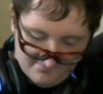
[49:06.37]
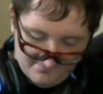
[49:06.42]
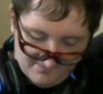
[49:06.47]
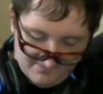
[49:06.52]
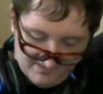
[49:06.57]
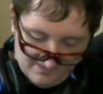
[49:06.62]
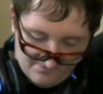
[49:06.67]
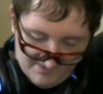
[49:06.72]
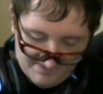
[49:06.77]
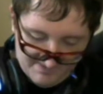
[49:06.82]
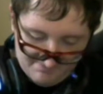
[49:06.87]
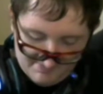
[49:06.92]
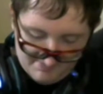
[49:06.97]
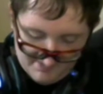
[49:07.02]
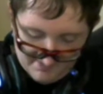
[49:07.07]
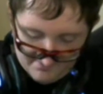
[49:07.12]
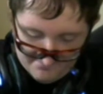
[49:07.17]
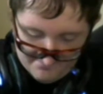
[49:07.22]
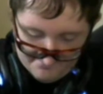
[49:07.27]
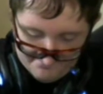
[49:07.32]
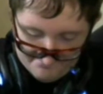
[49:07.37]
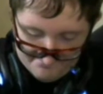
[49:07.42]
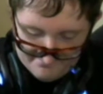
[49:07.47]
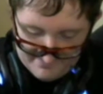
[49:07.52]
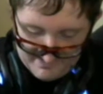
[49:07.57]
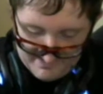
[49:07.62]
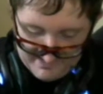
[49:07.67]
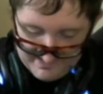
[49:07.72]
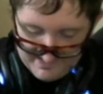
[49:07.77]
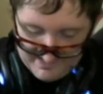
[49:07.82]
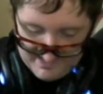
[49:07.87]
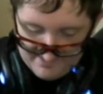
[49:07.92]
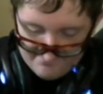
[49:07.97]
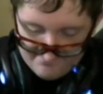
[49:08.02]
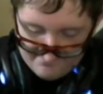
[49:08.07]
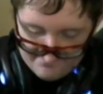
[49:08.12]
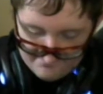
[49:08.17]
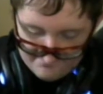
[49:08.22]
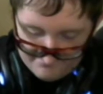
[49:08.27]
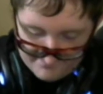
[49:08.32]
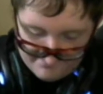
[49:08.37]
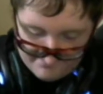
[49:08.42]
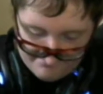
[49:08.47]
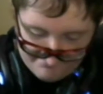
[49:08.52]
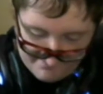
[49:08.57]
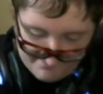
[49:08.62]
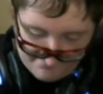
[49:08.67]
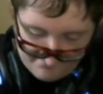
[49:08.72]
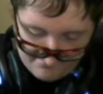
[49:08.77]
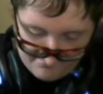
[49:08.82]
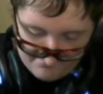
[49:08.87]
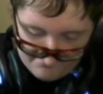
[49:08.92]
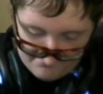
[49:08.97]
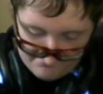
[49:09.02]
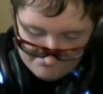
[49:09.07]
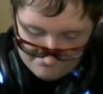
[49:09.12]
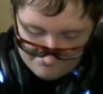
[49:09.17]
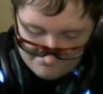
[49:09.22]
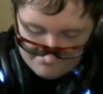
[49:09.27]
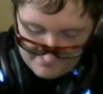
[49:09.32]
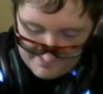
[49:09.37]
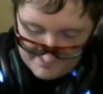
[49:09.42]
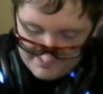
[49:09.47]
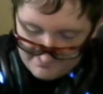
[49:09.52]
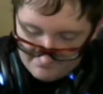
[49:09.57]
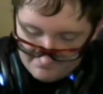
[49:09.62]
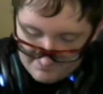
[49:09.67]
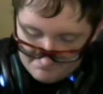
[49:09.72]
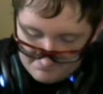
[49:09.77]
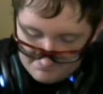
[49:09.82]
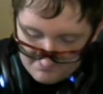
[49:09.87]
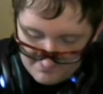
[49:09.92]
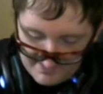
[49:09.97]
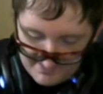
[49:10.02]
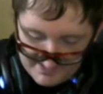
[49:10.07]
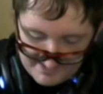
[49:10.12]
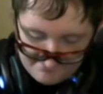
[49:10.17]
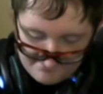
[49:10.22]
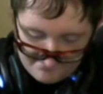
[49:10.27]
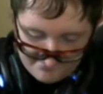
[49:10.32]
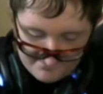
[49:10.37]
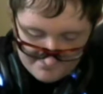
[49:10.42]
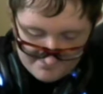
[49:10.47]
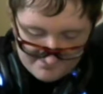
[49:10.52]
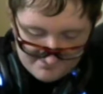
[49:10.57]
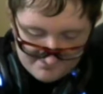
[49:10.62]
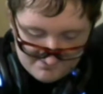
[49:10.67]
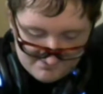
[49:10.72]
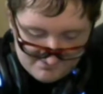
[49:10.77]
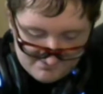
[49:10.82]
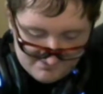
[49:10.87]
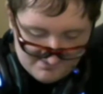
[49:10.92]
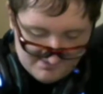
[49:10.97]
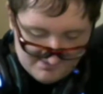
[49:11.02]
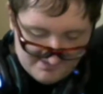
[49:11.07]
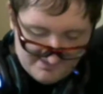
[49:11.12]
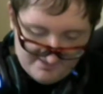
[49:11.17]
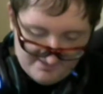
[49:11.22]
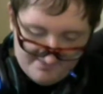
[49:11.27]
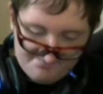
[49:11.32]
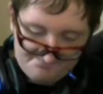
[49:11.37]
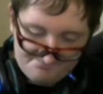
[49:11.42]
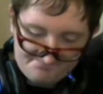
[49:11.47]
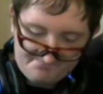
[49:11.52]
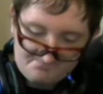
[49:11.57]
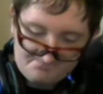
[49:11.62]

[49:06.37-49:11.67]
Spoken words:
the repro that I have? If I ever find the repro I have, I